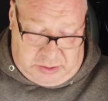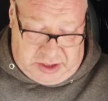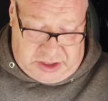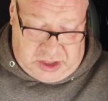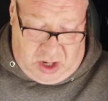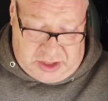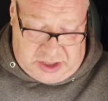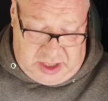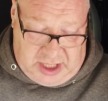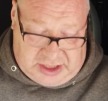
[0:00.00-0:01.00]

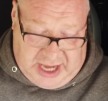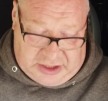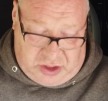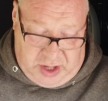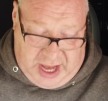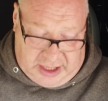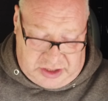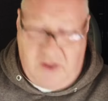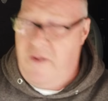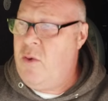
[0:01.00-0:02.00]
criticising the attacks on
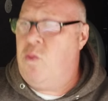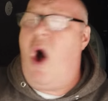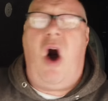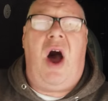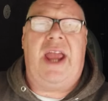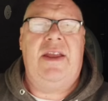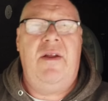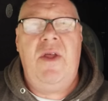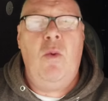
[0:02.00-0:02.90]
X. Why?